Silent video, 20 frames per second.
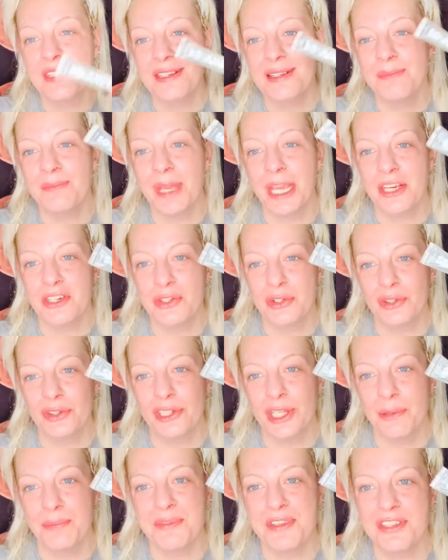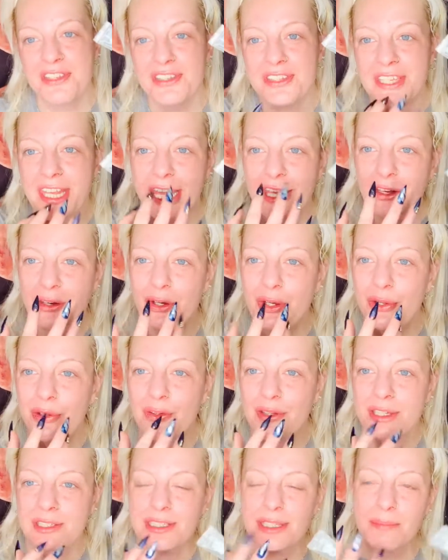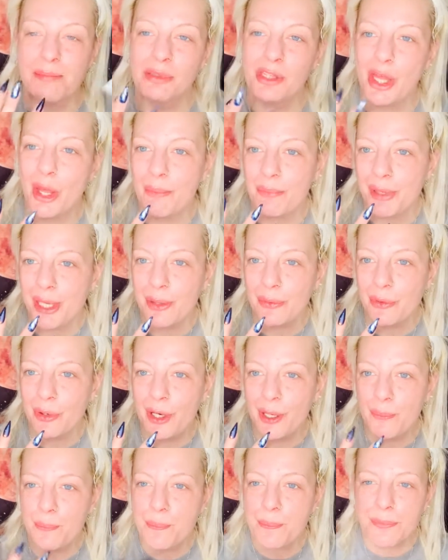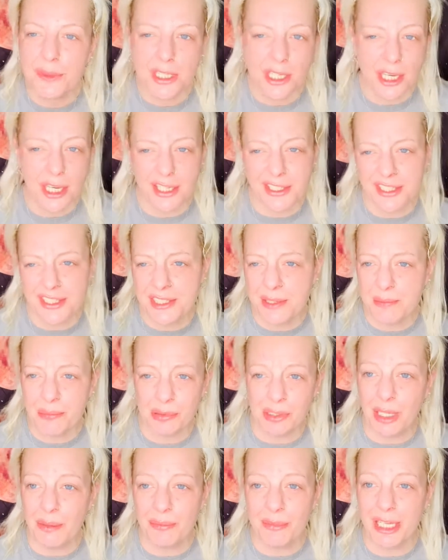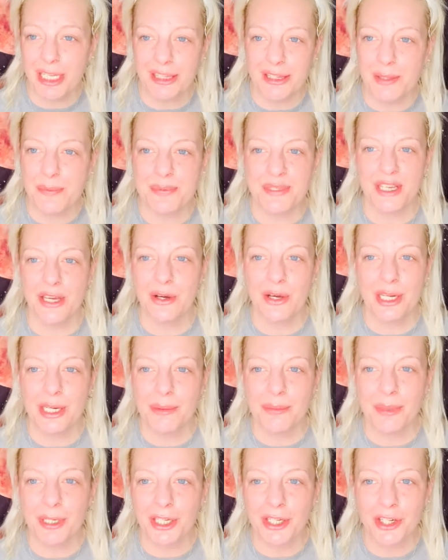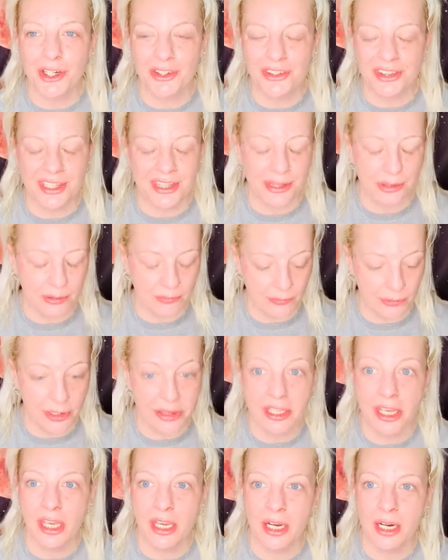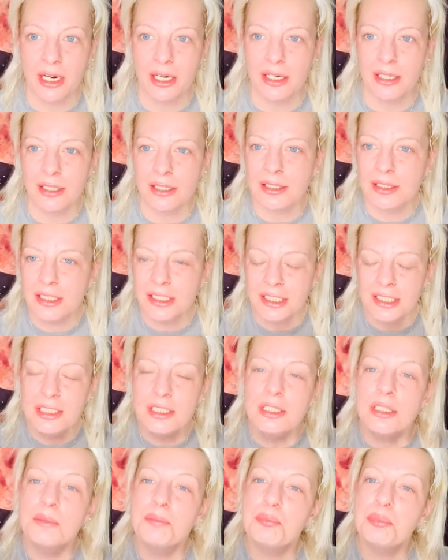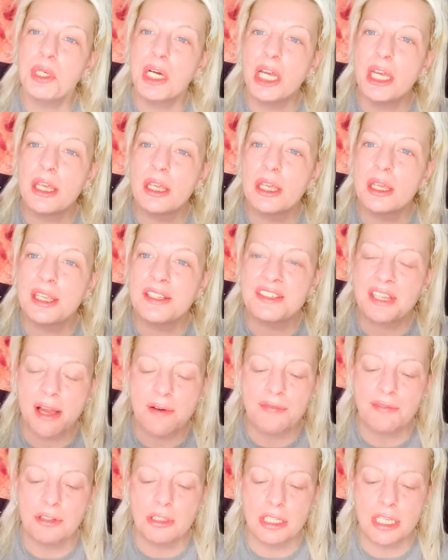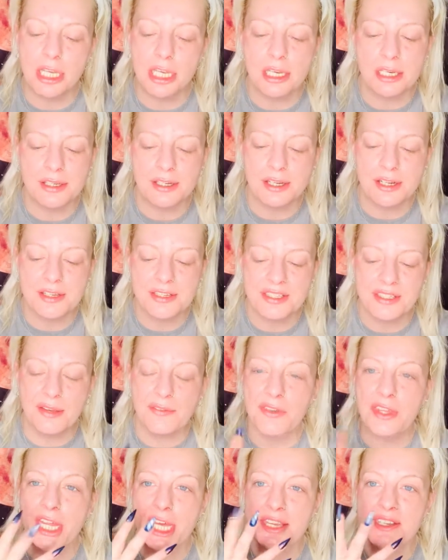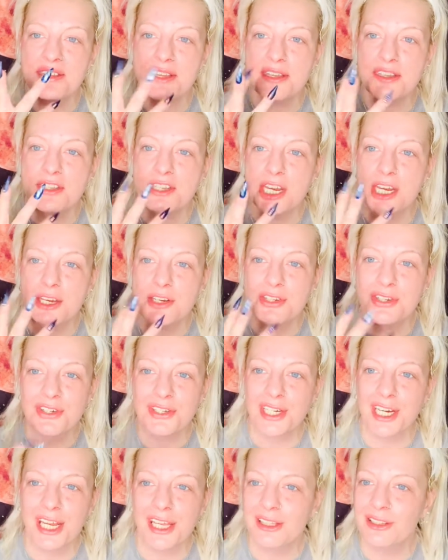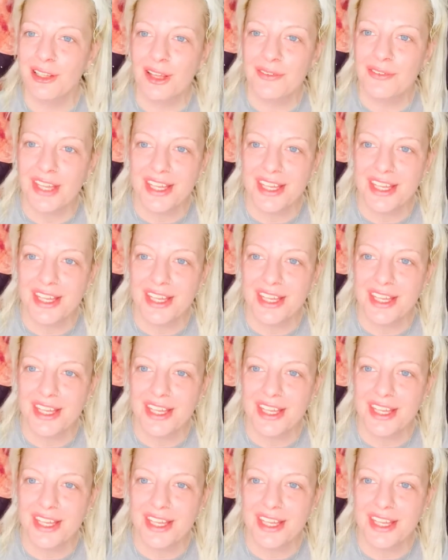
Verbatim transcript: makes your lips tingle. It's the plumping one. It doesn't plump my lips out any bigger than what they are but it definitely does give you that sensation and I love that